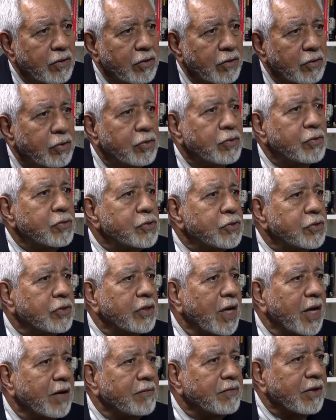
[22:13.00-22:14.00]
who should
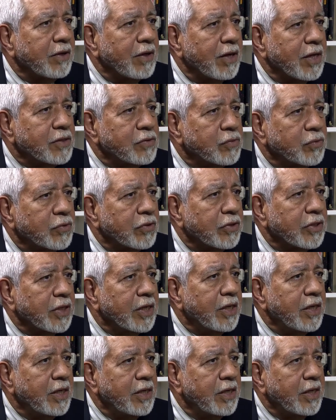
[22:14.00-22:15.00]
have the last word.
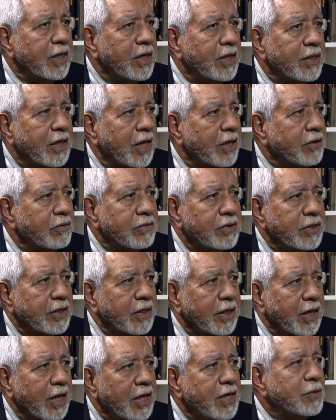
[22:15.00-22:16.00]
And I don't
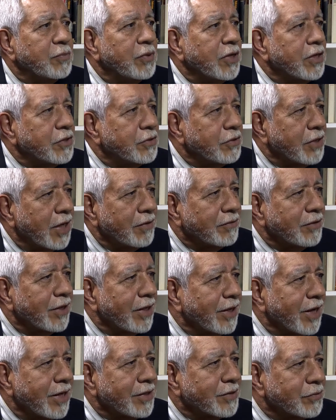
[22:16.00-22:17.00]
think anybody should have the
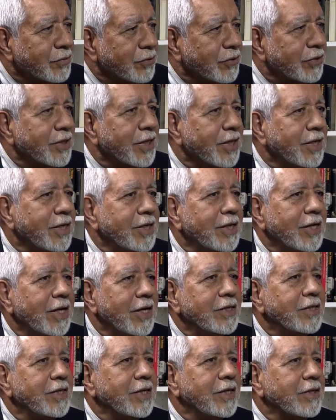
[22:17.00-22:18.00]
last word.
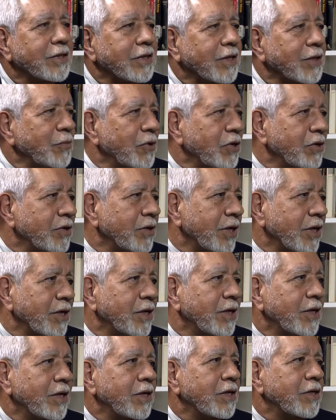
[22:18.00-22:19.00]
I think the community
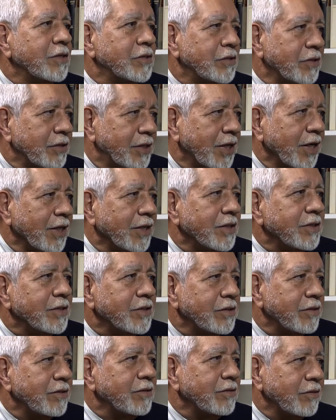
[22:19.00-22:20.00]
should tell
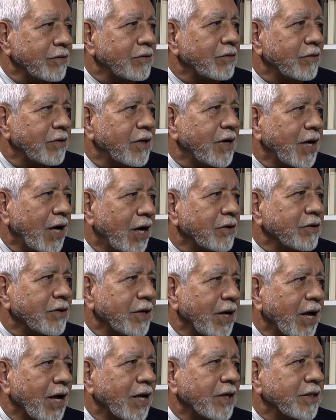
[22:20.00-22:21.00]
us how to
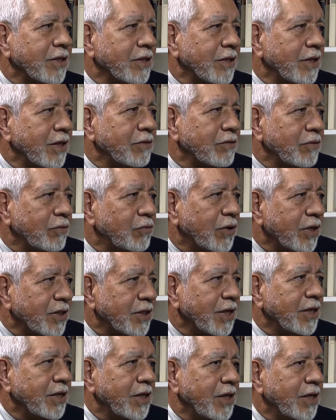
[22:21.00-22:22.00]
act and what
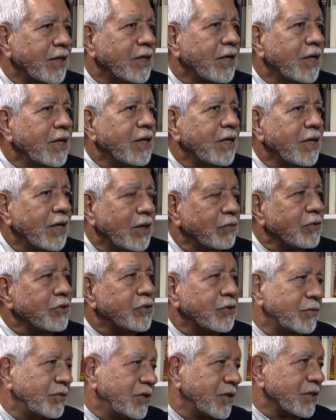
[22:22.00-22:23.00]
they need, and we
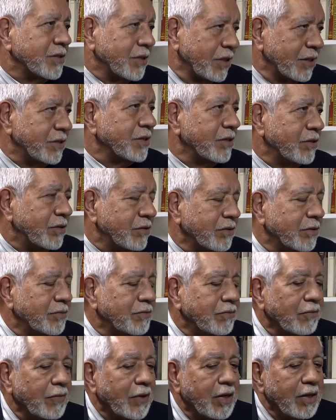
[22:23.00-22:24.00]
should just listen to them.
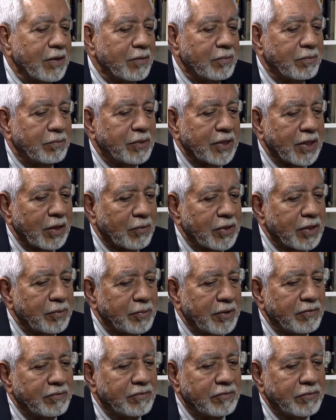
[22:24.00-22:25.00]
But I want to
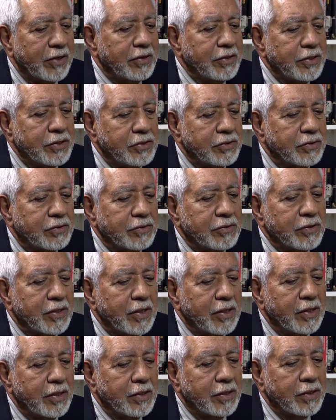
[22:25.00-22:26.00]
be very sure
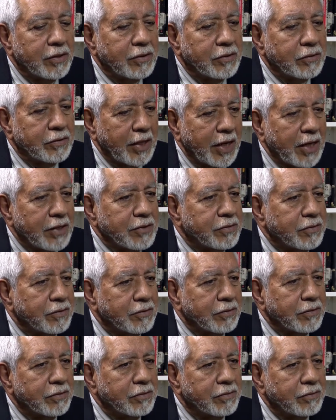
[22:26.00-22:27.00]
to
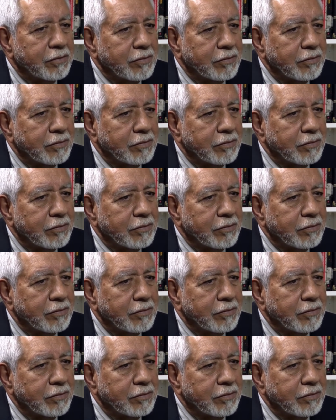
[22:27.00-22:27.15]
answer